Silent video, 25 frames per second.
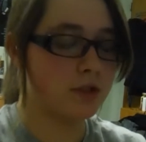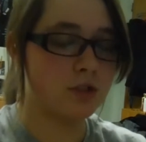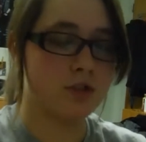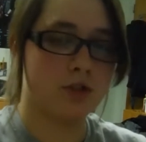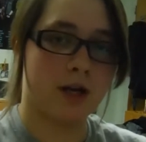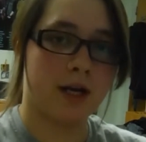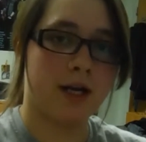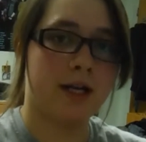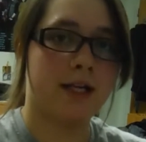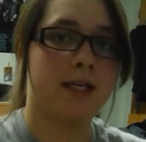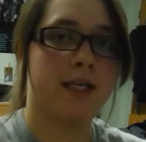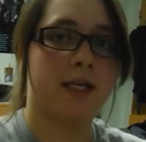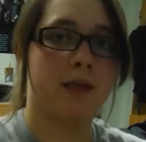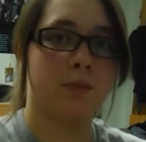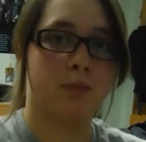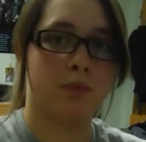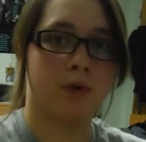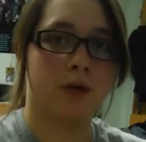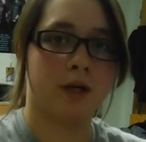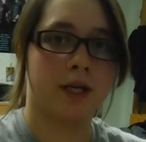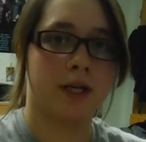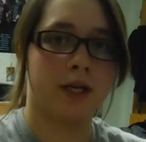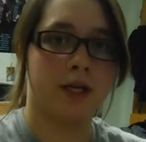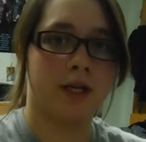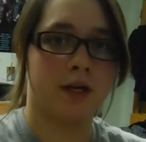try to keep
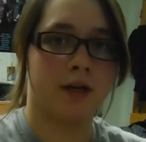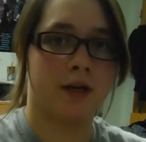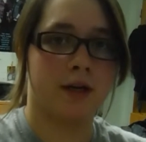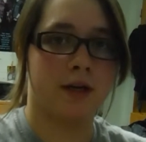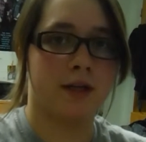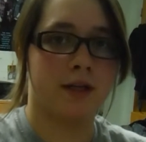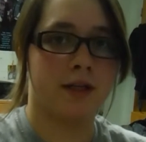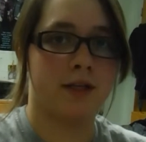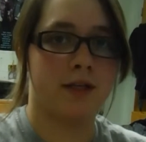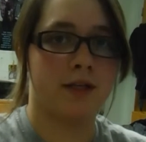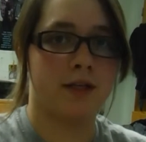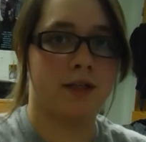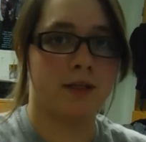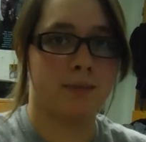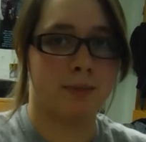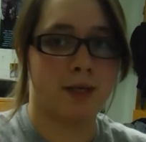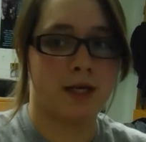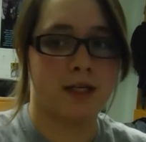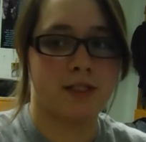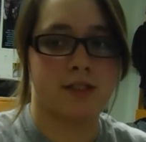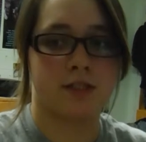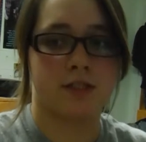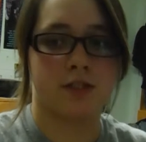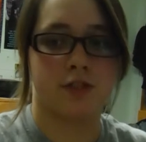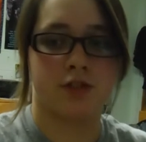working on the
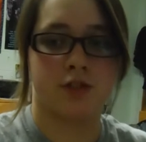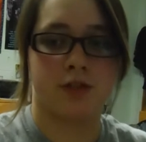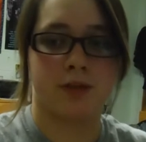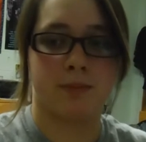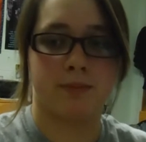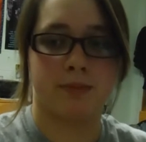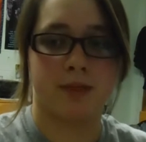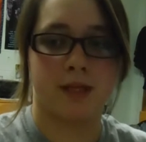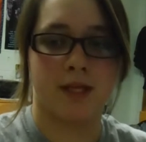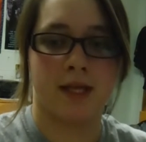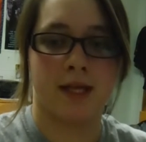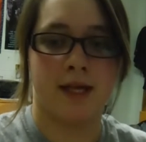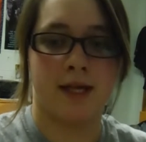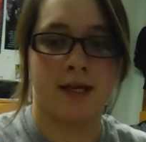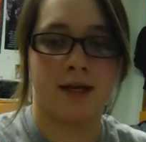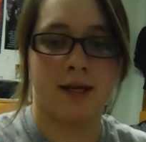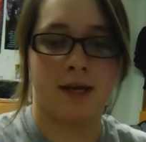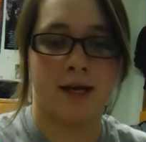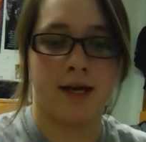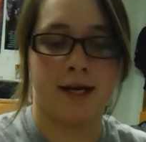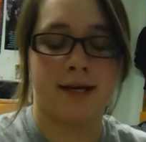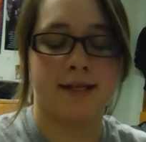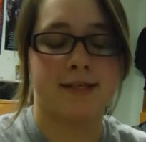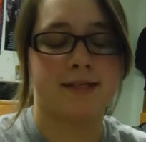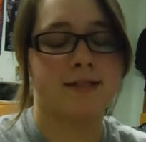Boston trip that
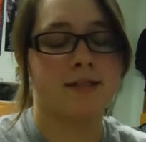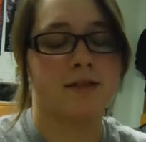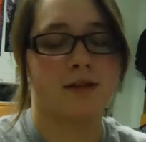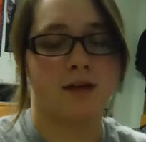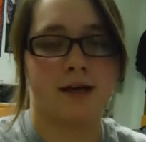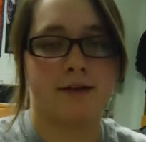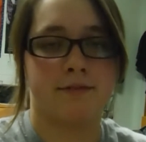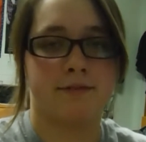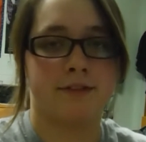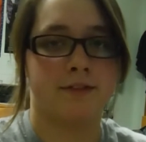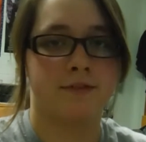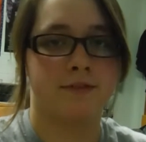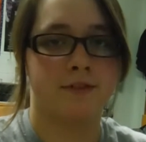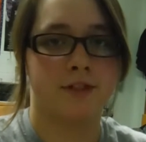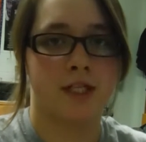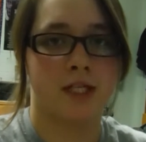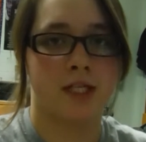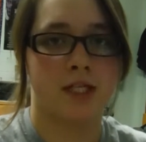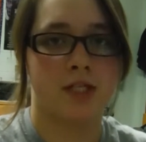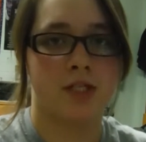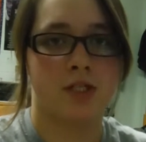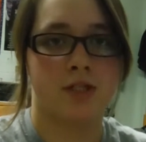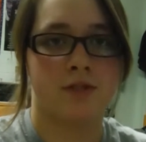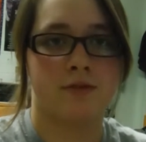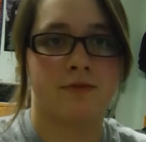I still haven't
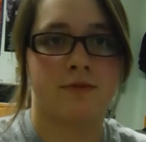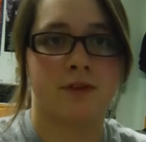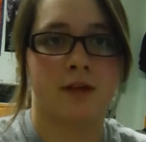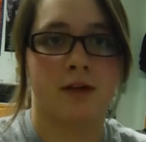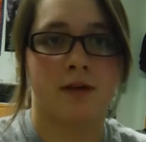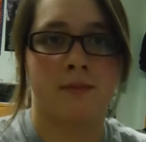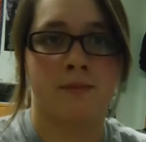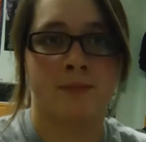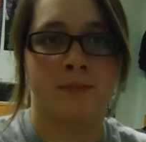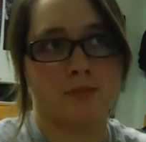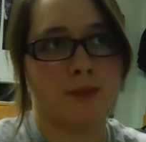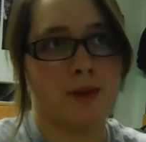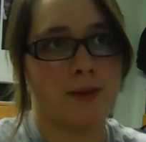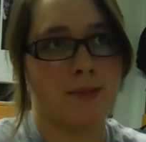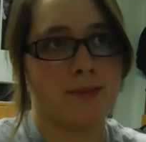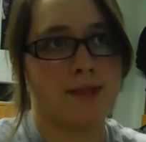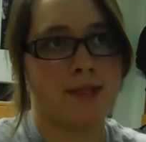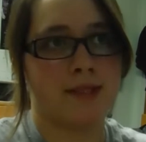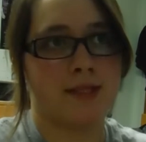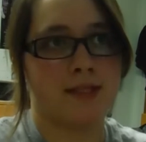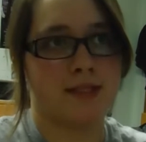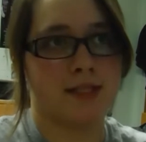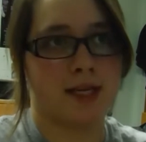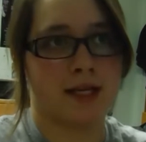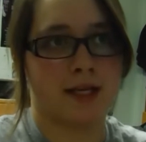finished from maybe
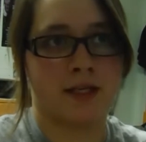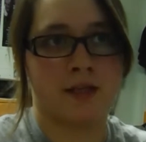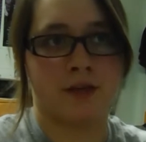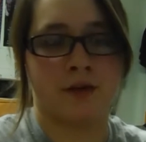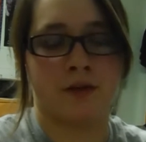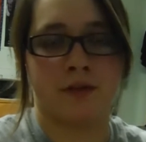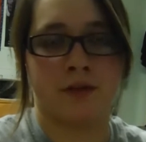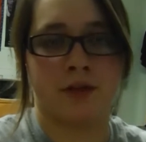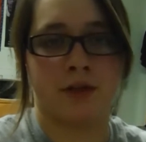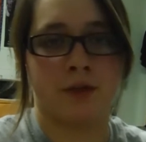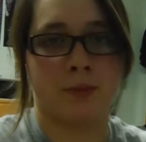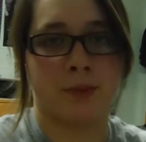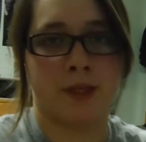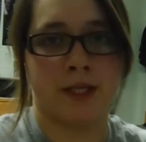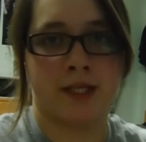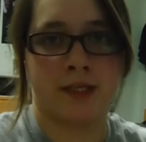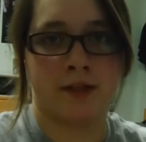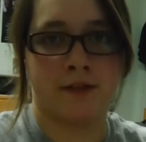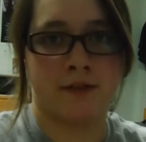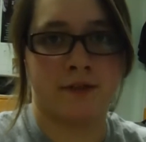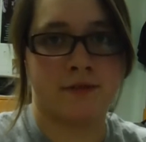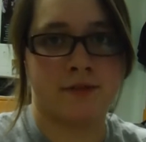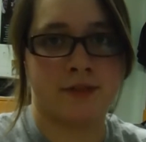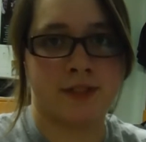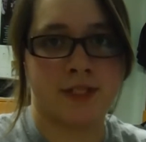the second or third week
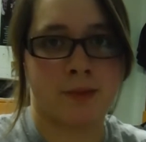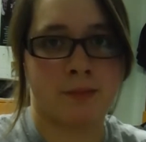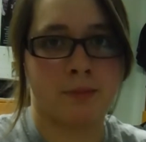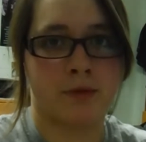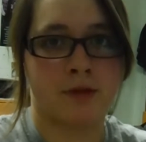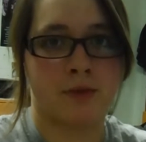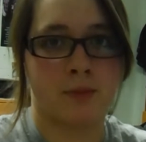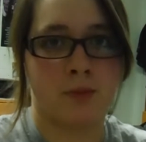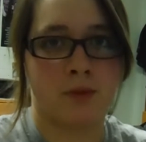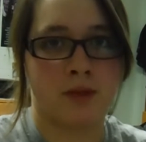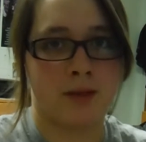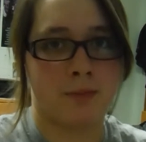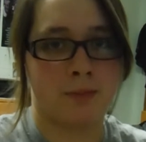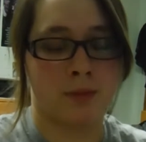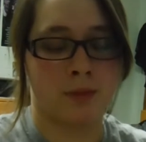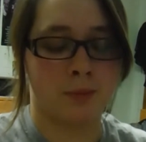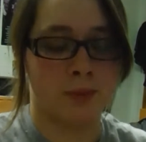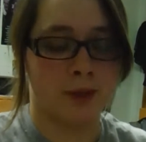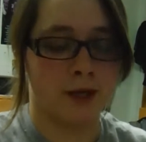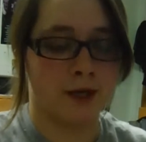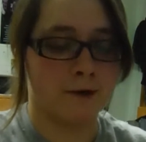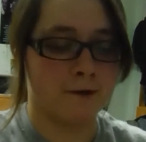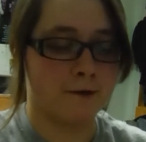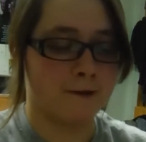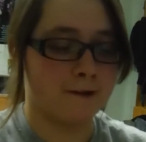of summer with Upward
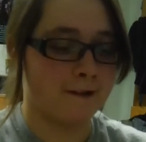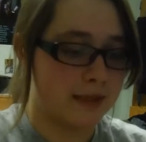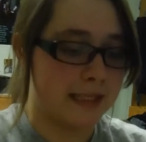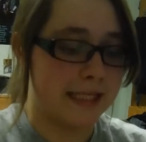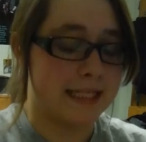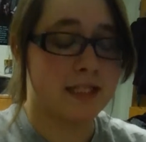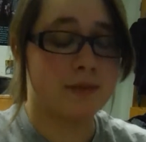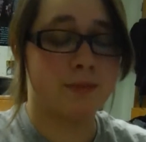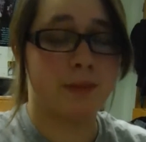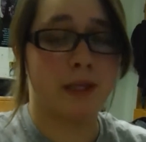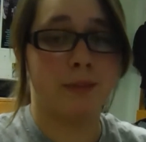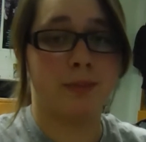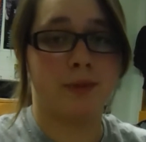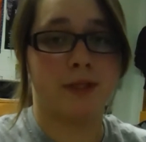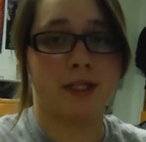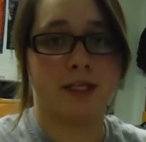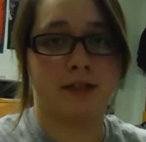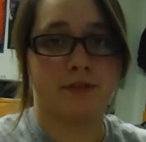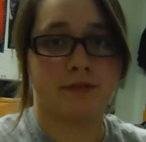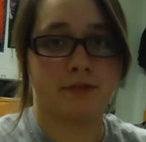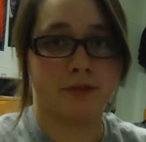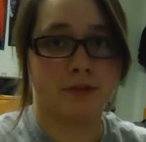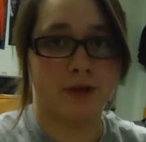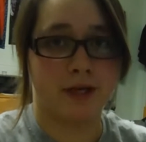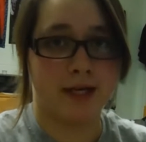Bound. That's my
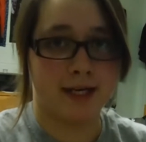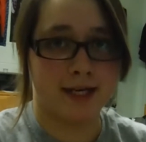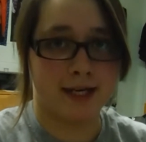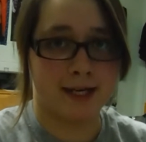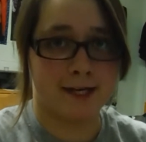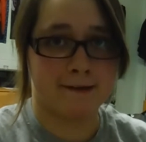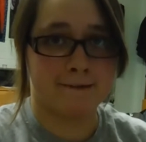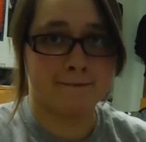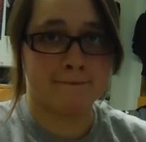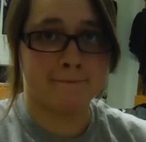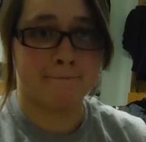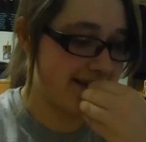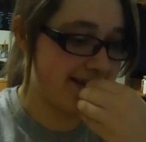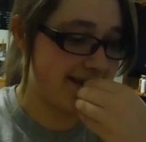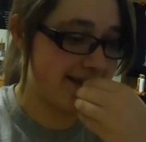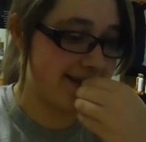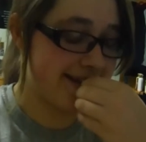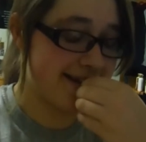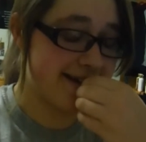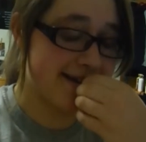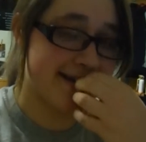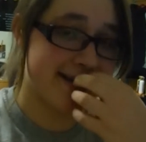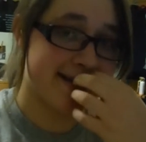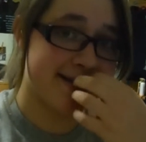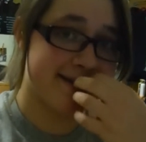plan for right now.
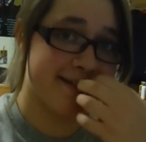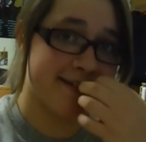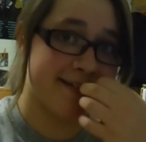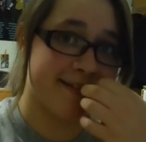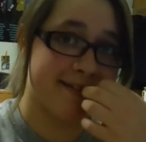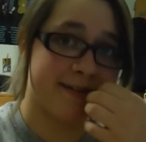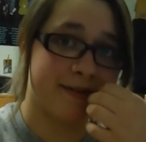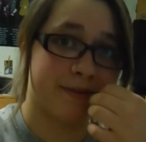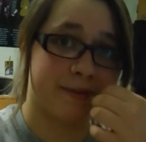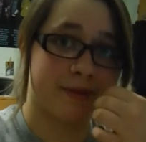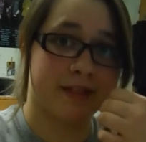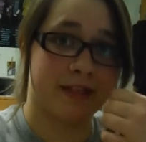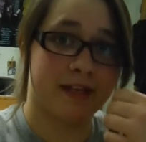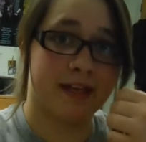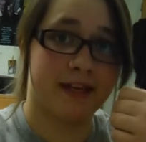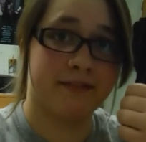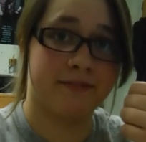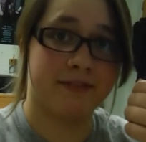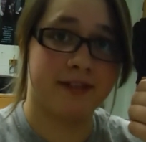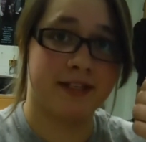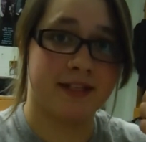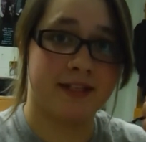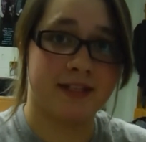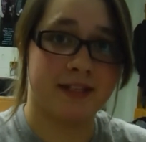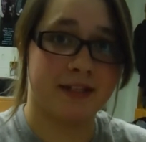Yeah, I don't really
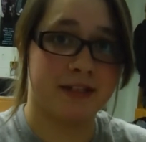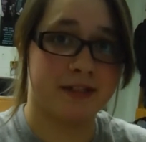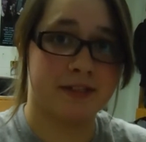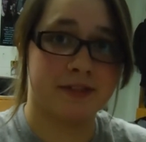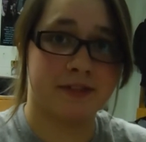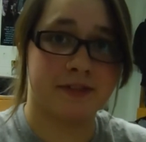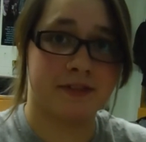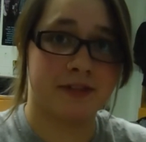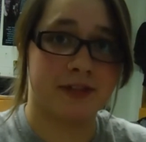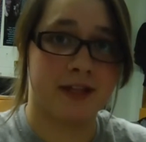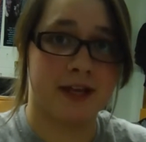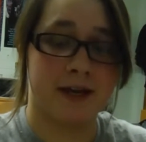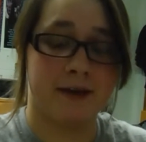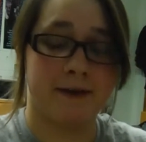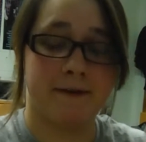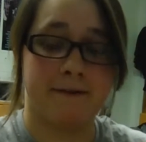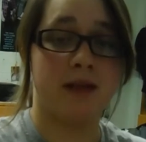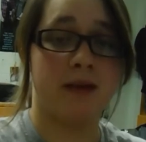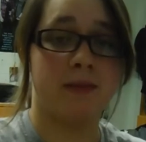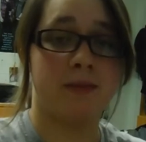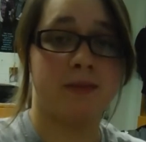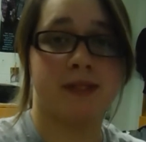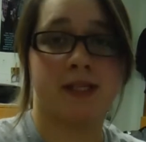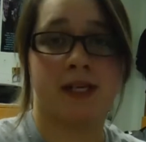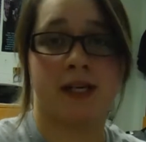have anything else for that.
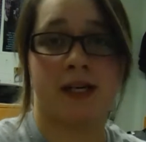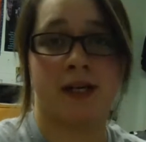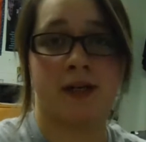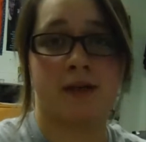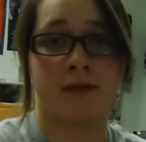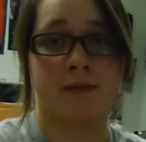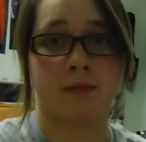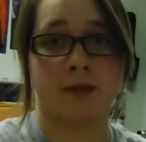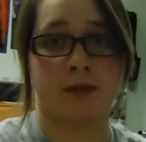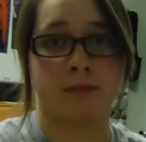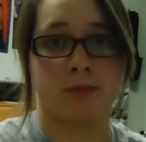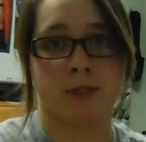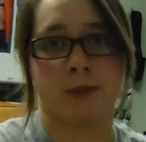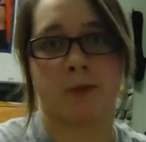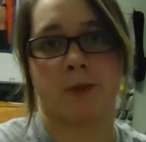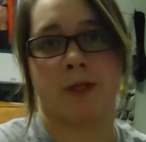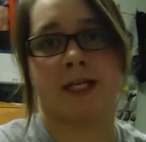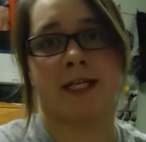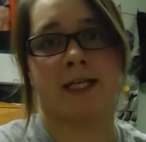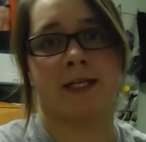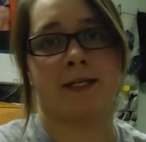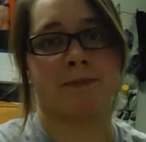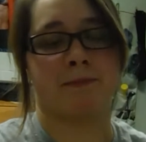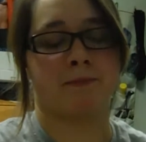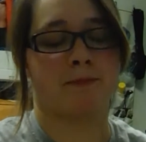I'm tired. I'm
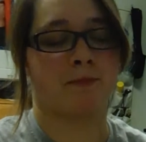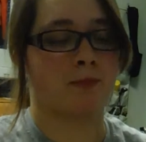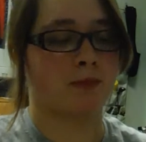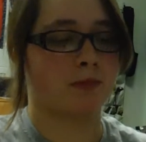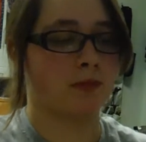sweaty.